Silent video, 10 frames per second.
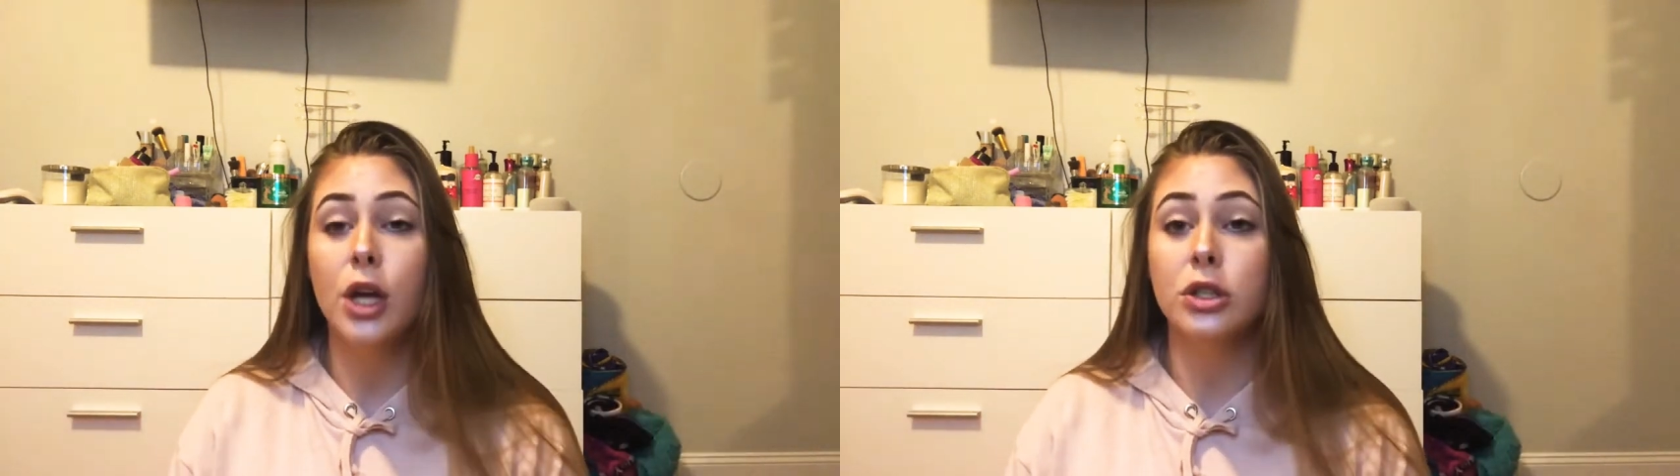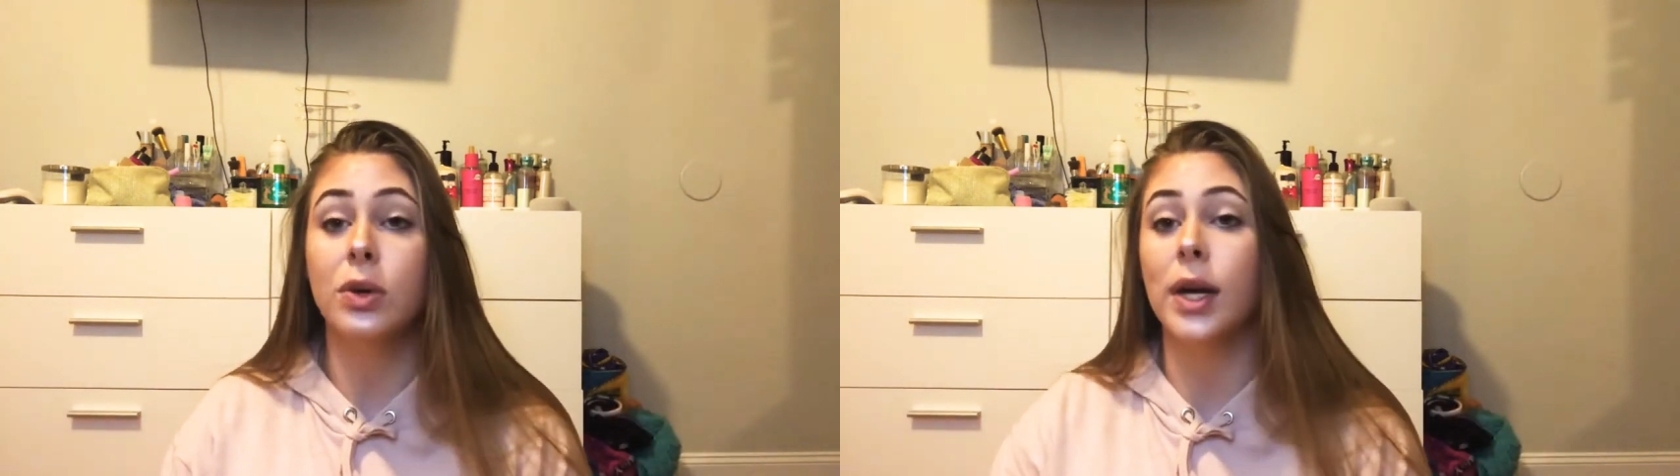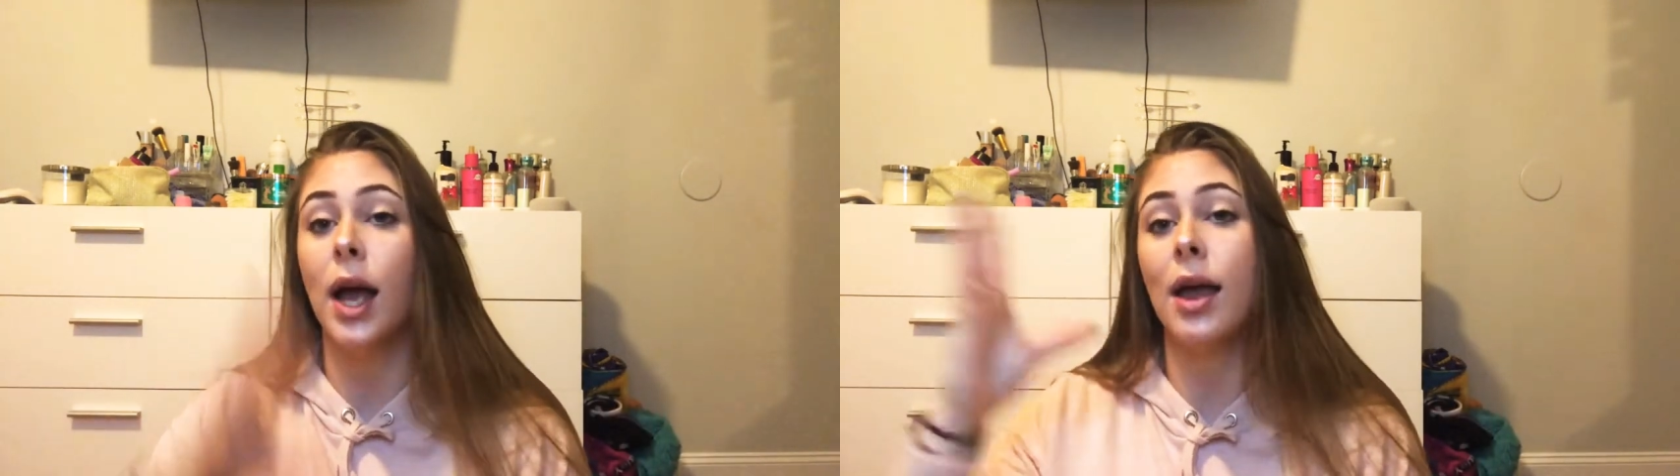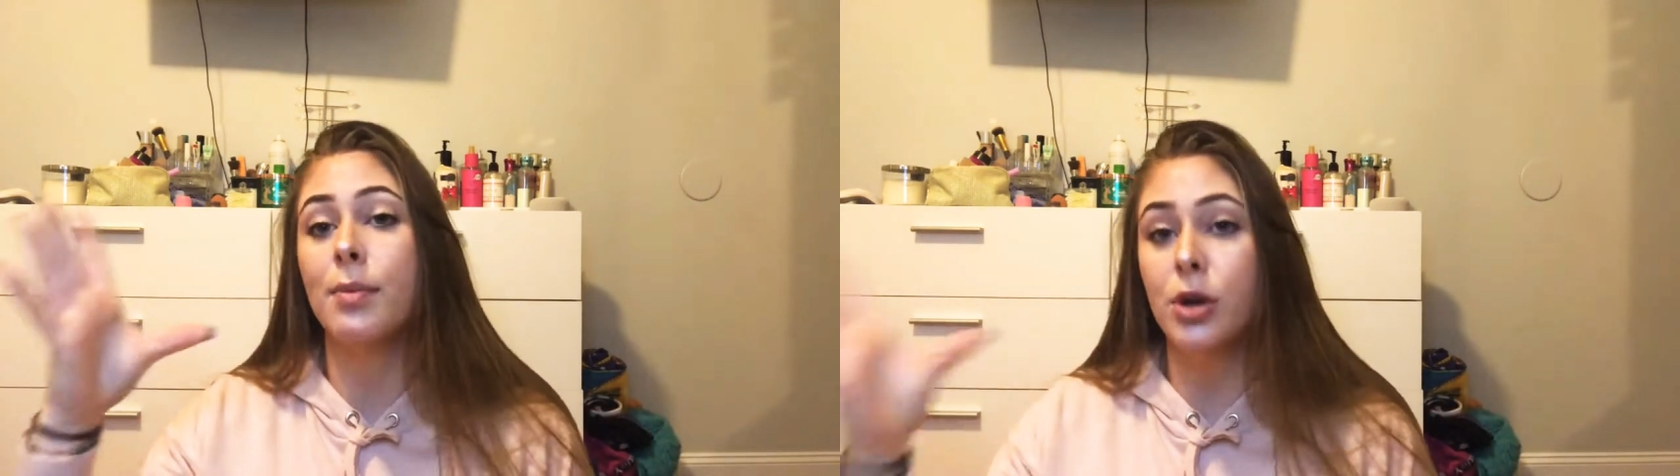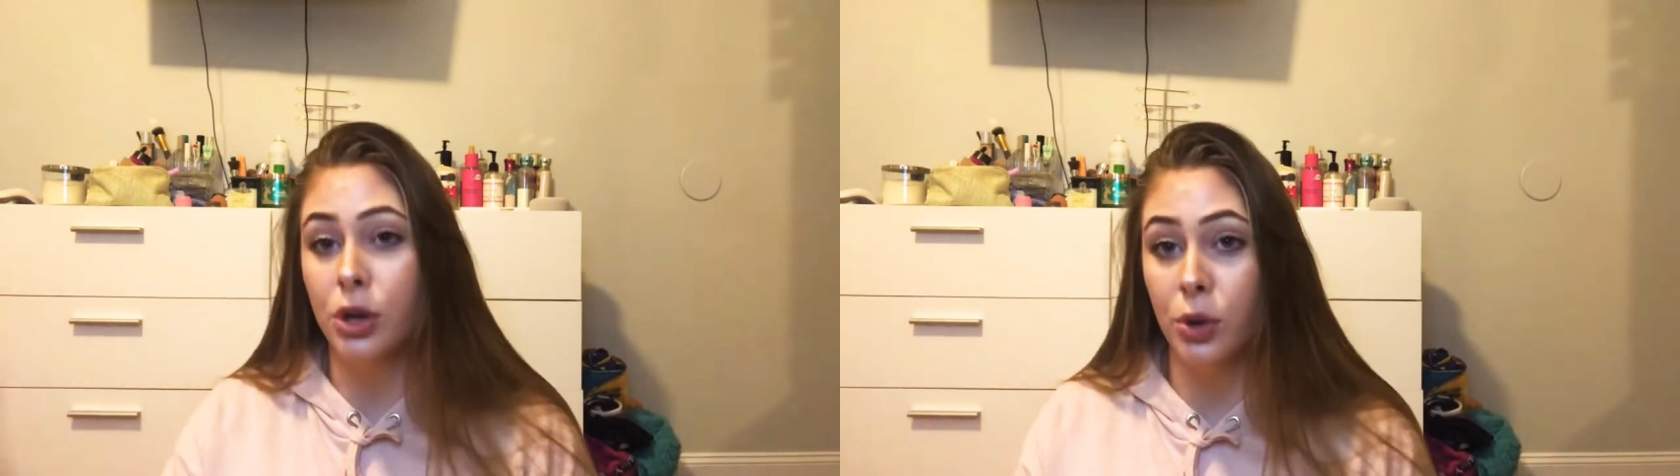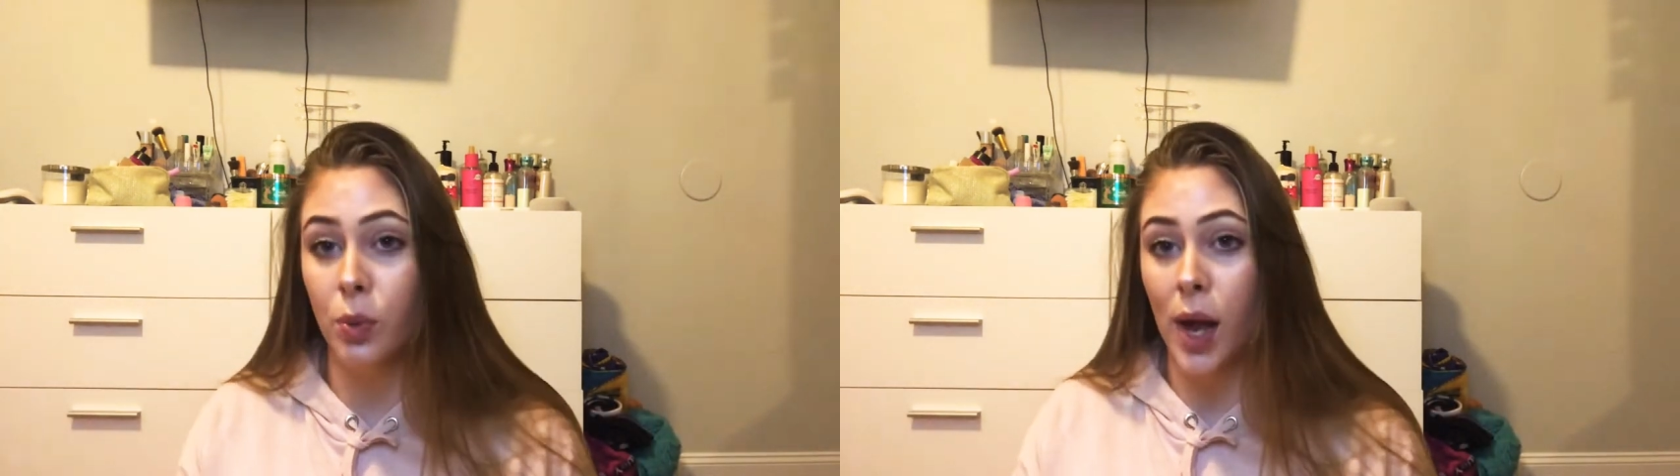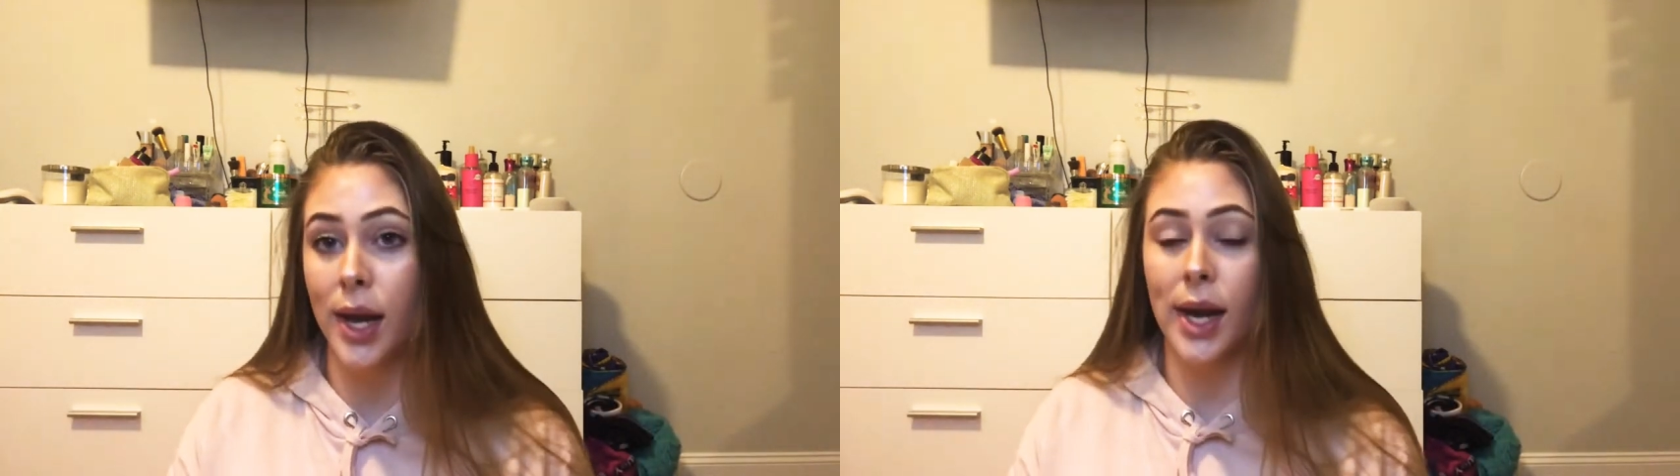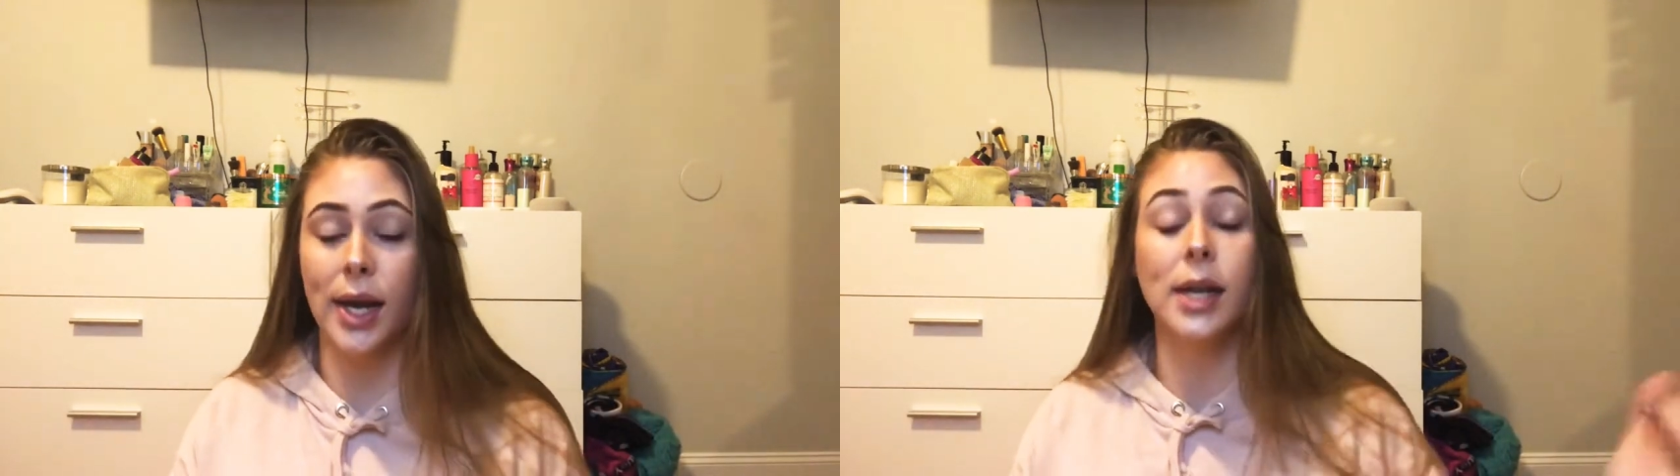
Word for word: So I got him a new one and